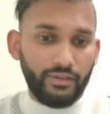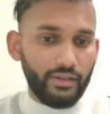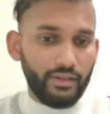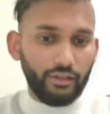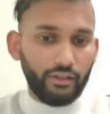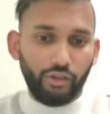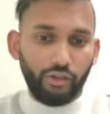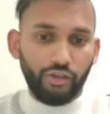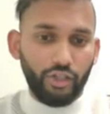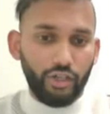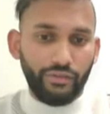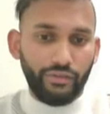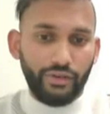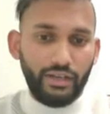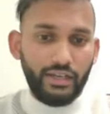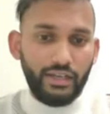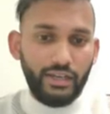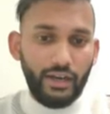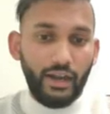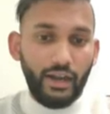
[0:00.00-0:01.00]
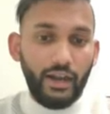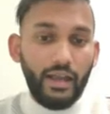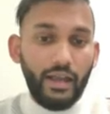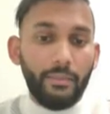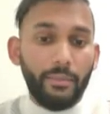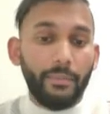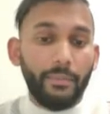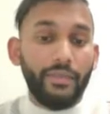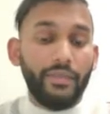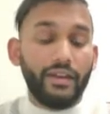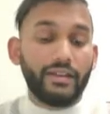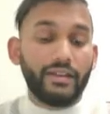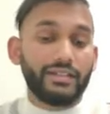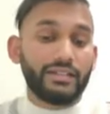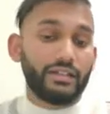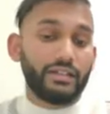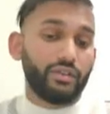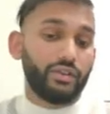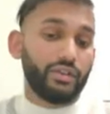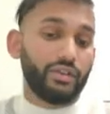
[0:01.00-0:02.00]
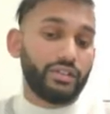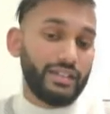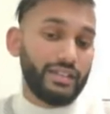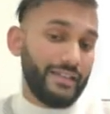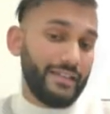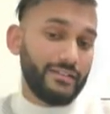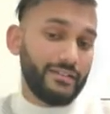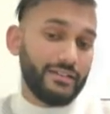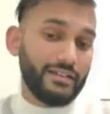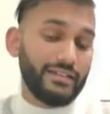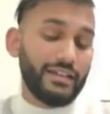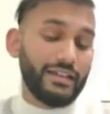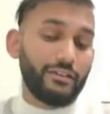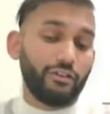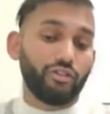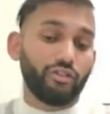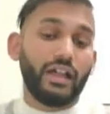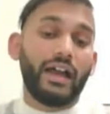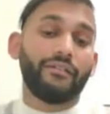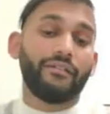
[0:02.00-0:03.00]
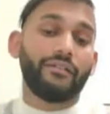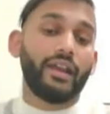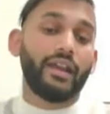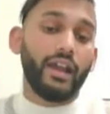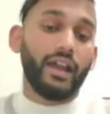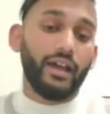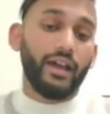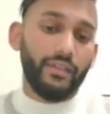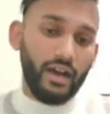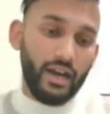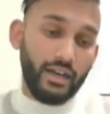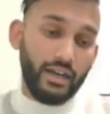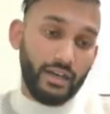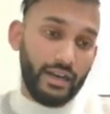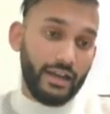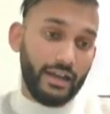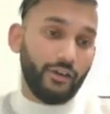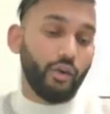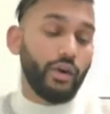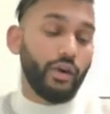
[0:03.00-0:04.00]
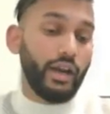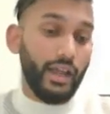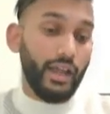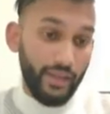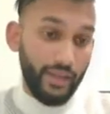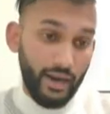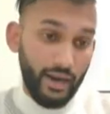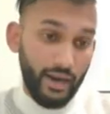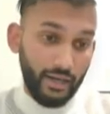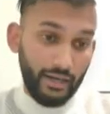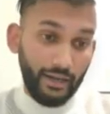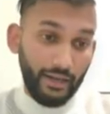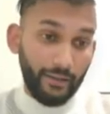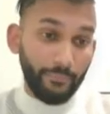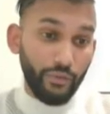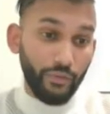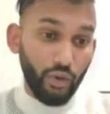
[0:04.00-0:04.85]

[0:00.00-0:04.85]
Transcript: an occlusion over here, but there is a chances that you'll have another heart attack or another heart attack,